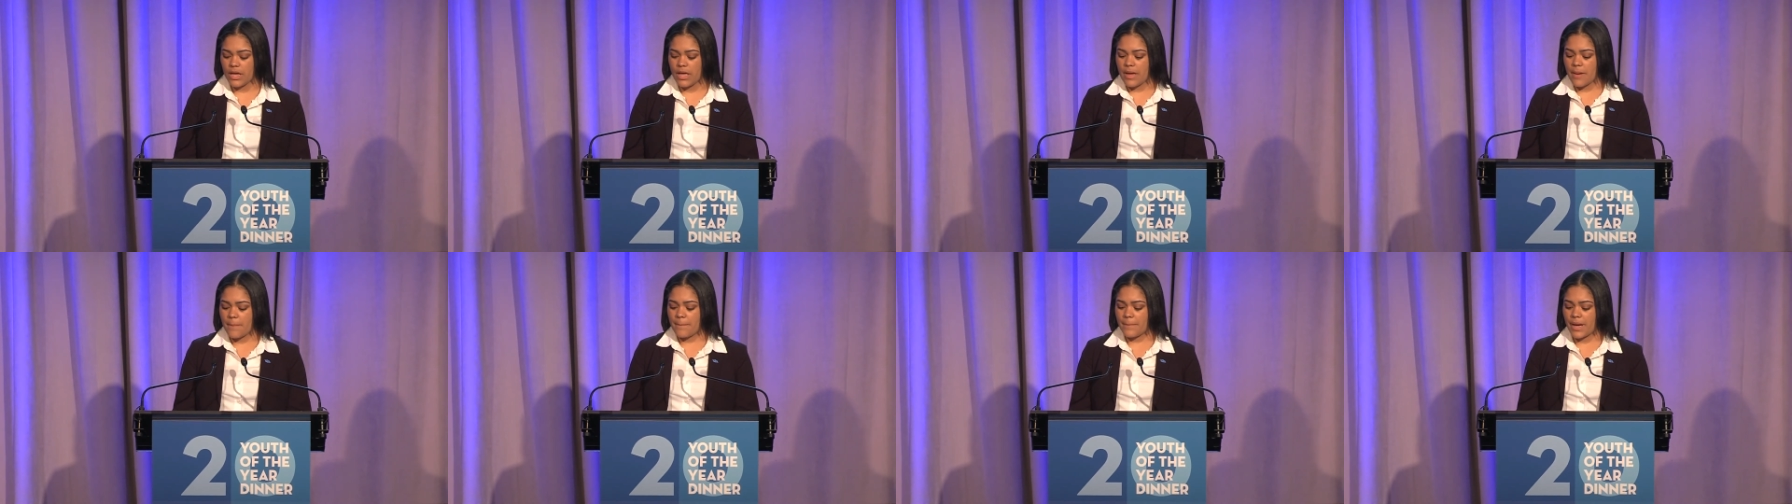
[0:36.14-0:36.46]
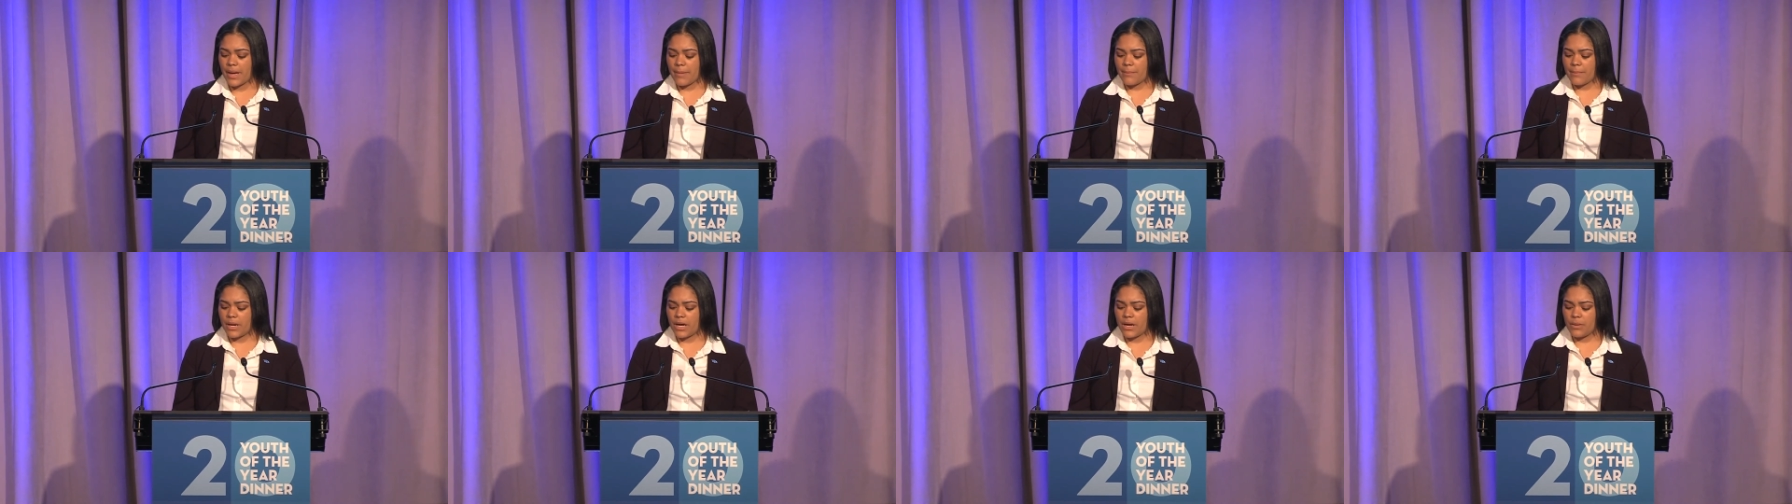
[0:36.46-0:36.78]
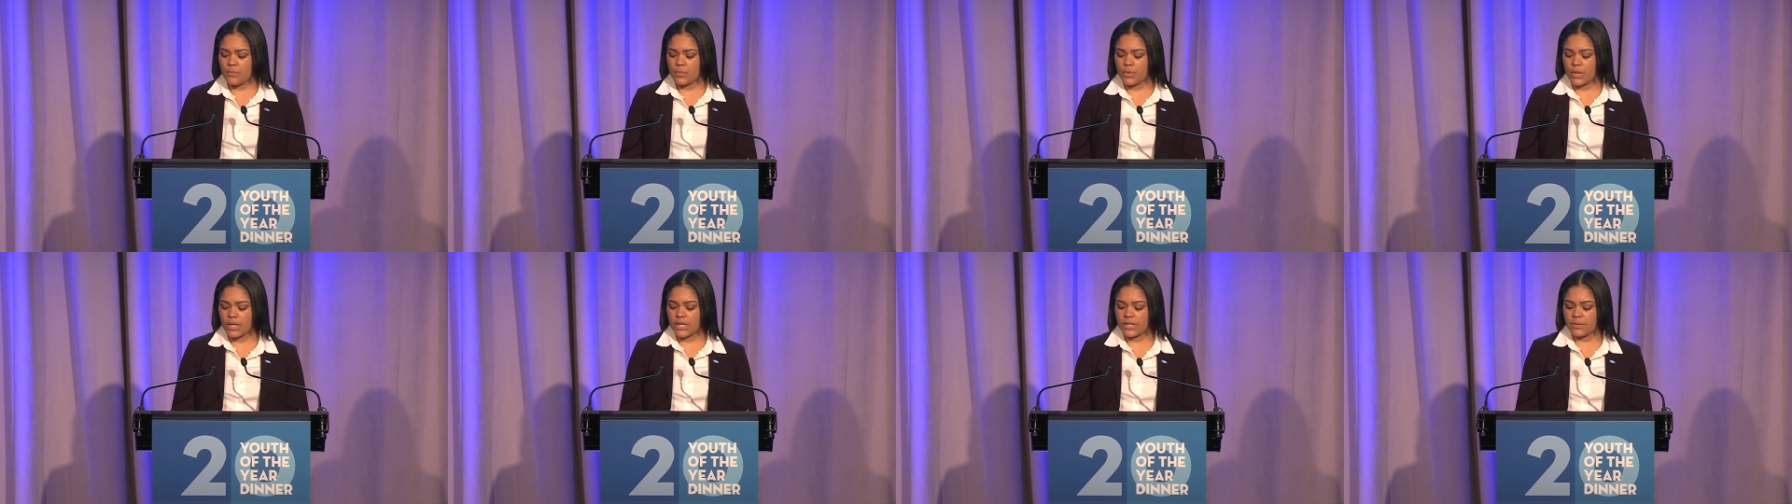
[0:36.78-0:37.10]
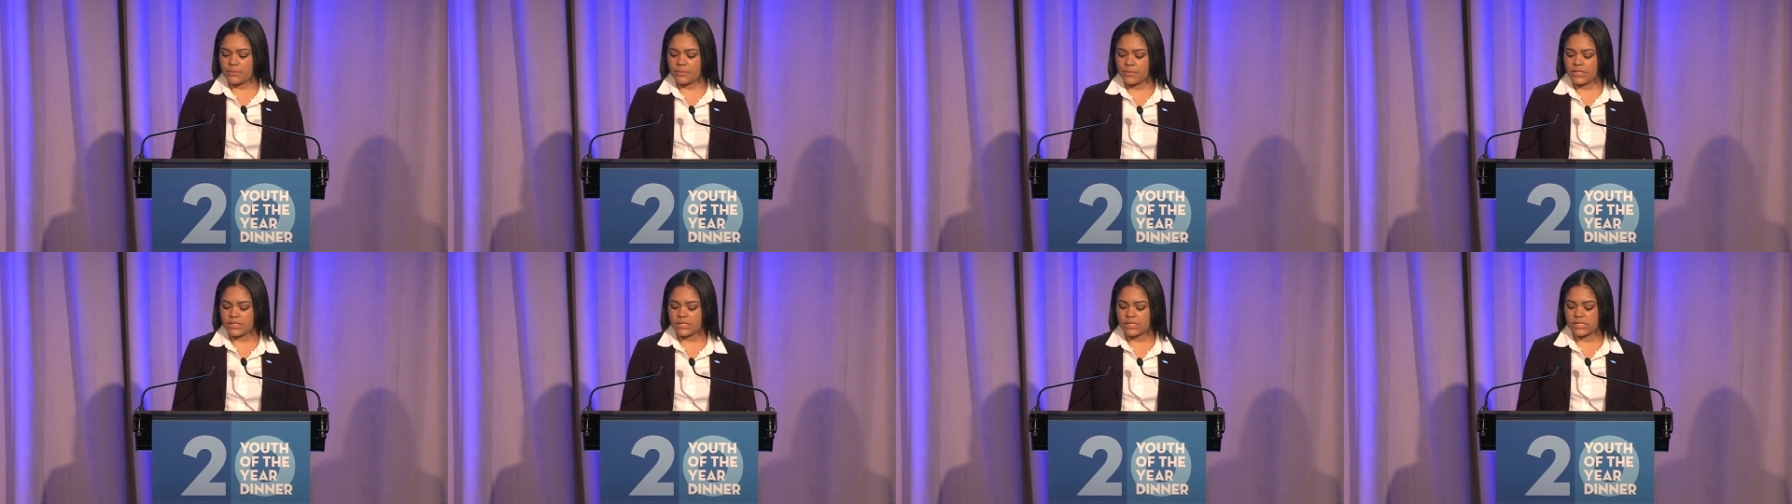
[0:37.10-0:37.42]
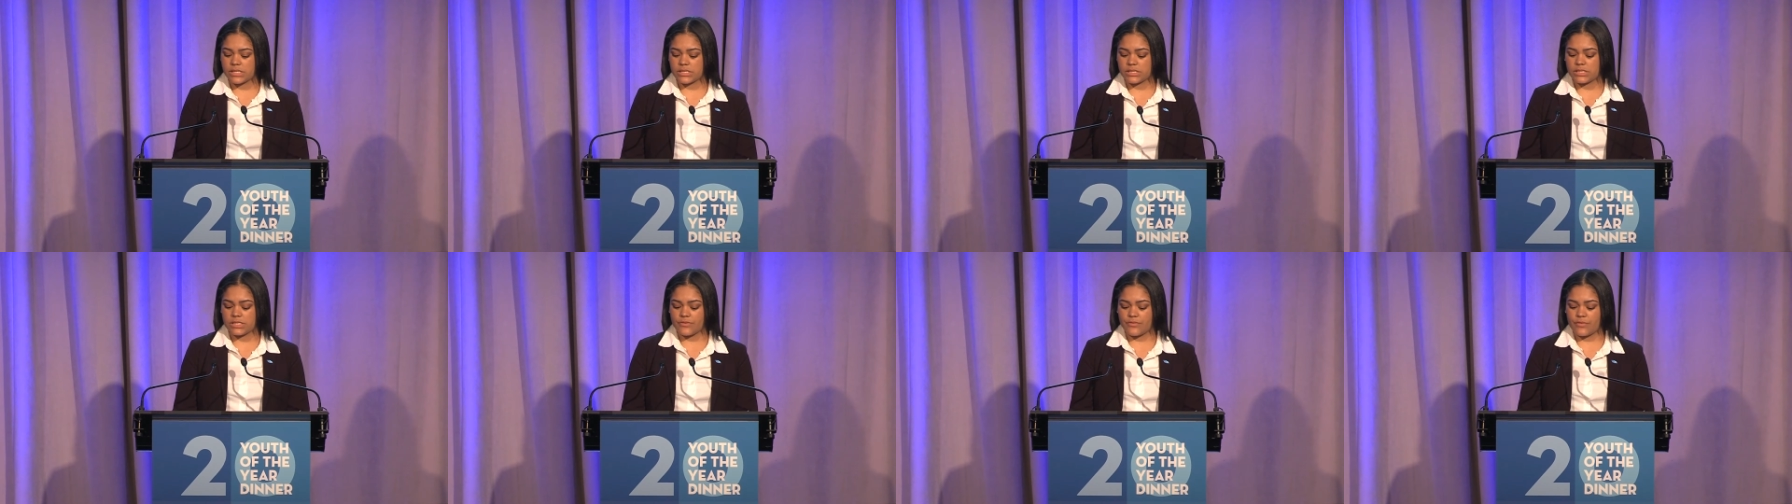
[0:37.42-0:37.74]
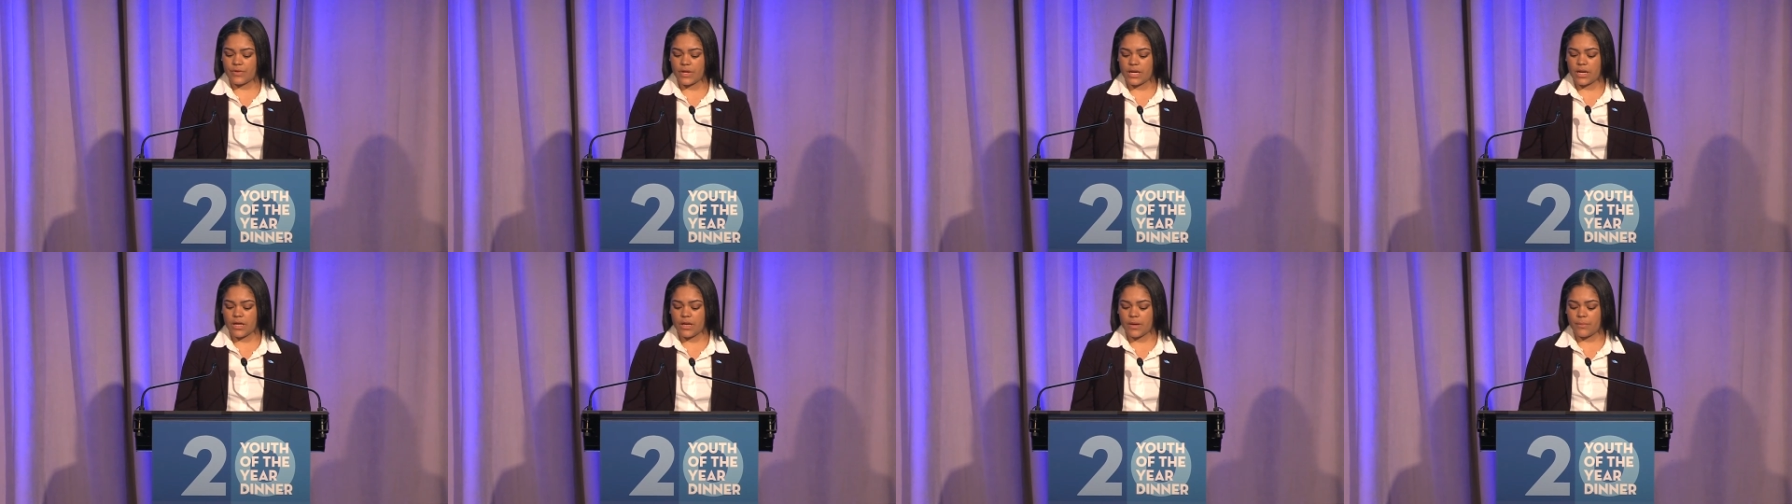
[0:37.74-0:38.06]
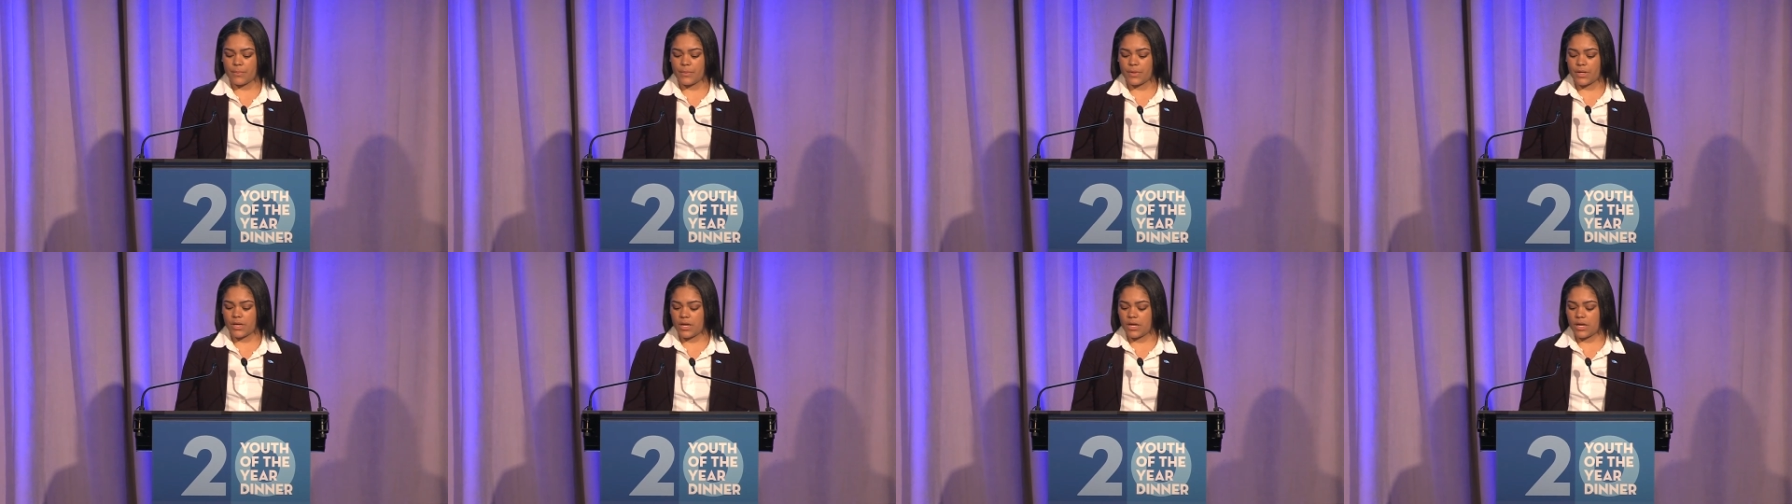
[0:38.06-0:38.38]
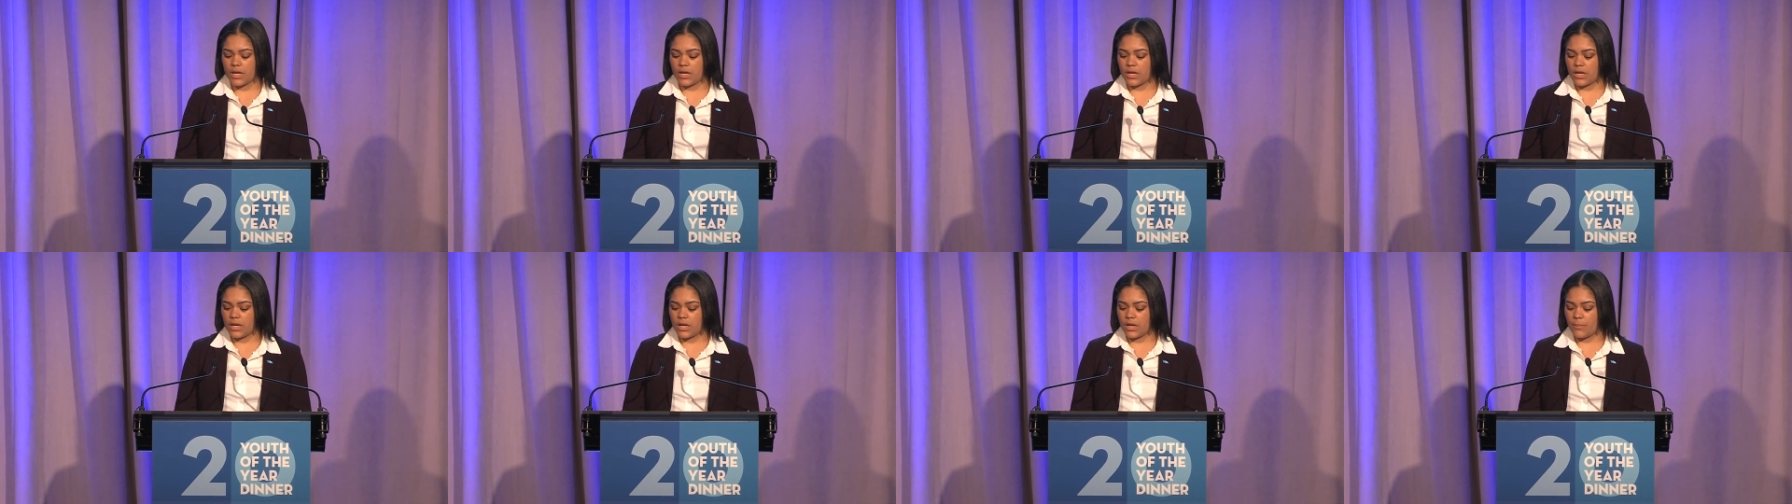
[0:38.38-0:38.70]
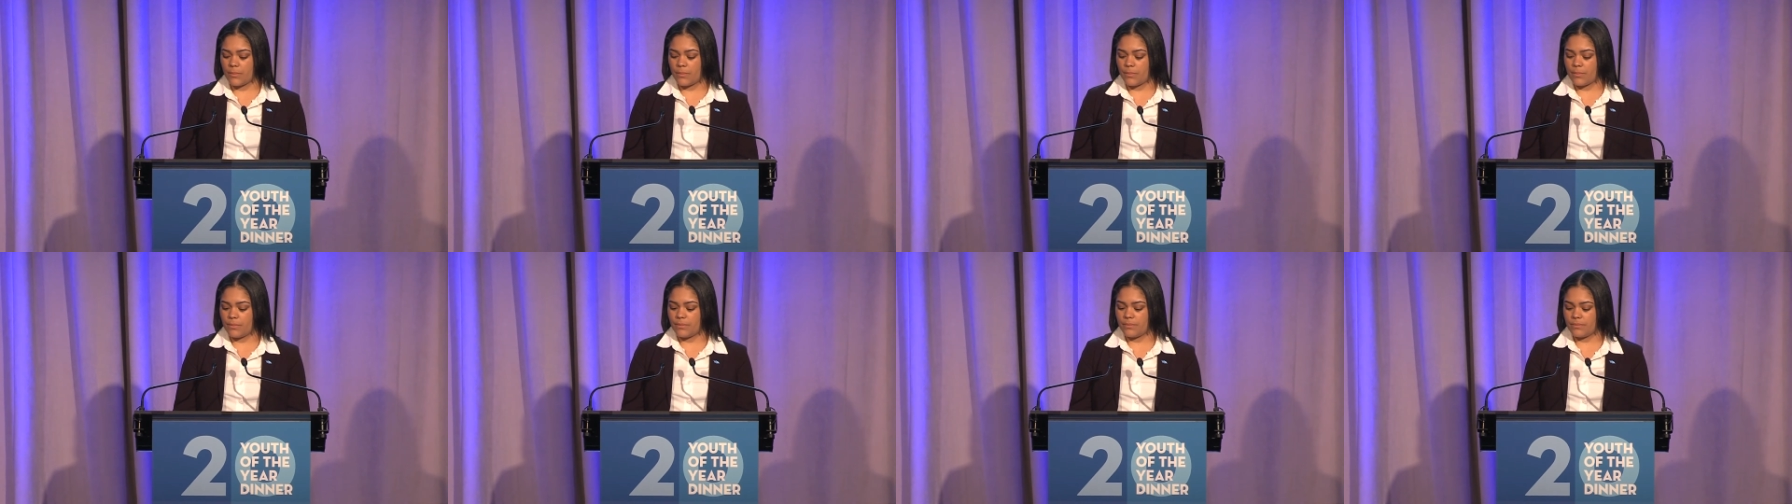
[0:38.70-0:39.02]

My mom wanted me to develop a, um,